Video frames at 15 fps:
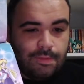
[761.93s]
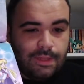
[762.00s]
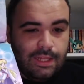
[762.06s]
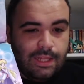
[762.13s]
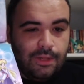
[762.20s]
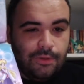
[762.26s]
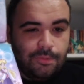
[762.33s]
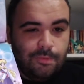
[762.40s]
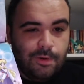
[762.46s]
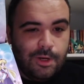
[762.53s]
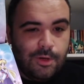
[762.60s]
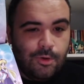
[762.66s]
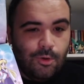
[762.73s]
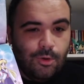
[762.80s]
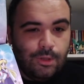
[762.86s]
but they look
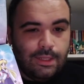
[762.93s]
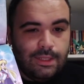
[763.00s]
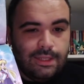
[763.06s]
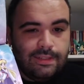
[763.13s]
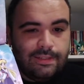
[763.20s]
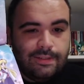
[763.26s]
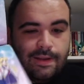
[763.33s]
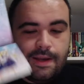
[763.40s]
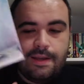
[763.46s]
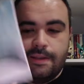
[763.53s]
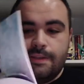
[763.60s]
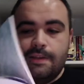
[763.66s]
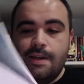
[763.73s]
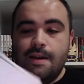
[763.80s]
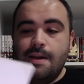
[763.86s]
pretty cool in this
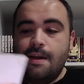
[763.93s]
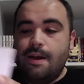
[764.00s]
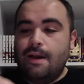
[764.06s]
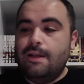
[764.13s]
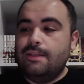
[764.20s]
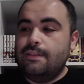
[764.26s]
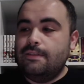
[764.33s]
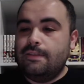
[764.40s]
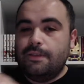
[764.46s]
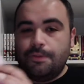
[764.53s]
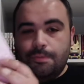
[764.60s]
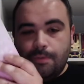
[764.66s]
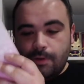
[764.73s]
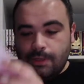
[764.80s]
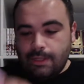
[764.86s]
size on this little
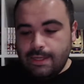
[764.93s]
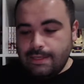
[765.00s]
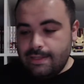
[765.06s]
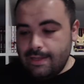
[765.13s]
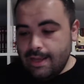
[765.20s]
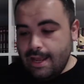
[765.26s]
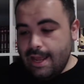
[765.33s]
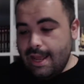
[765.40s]
booklet.